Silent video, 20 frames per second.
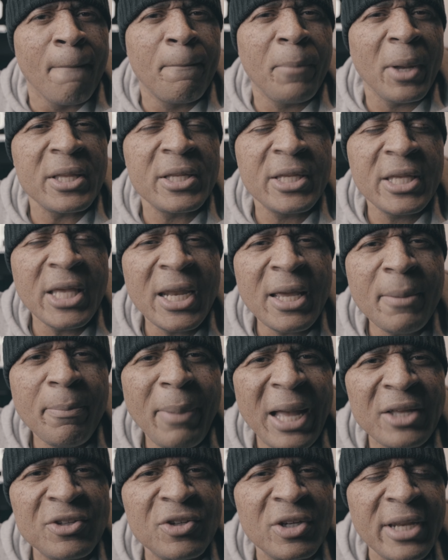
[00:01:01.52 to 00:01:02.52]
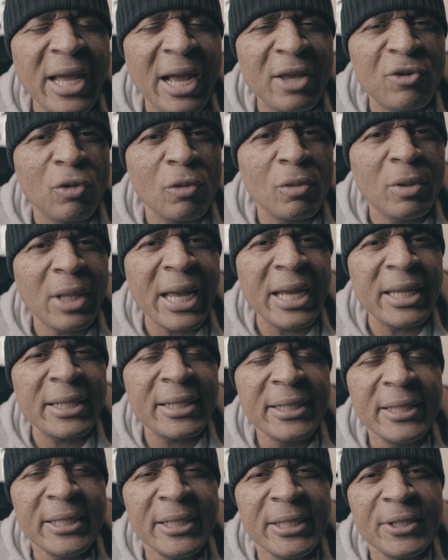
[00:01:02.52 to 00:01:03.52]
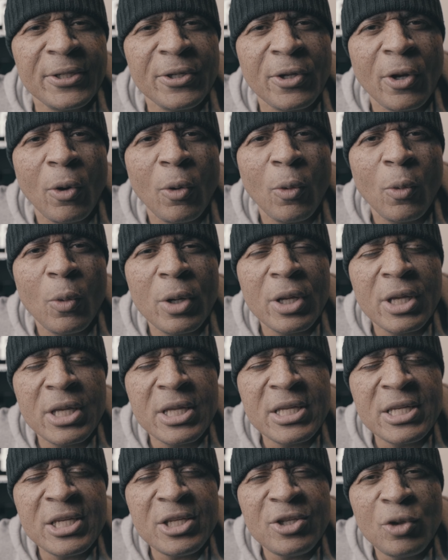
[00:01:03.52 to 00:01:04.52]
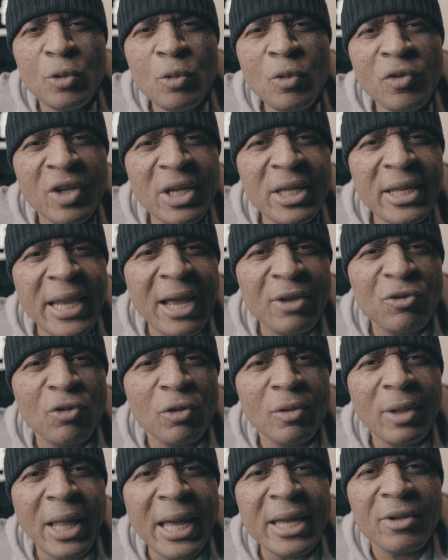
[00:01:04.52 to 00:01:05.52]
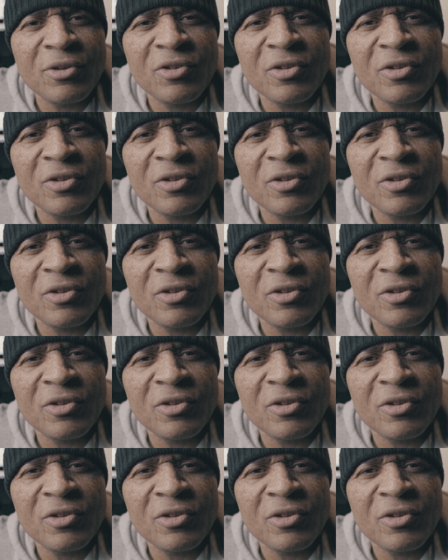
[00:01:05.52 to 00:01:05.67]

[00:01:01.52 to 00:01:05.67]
But getting back to natural light, you know, using natural light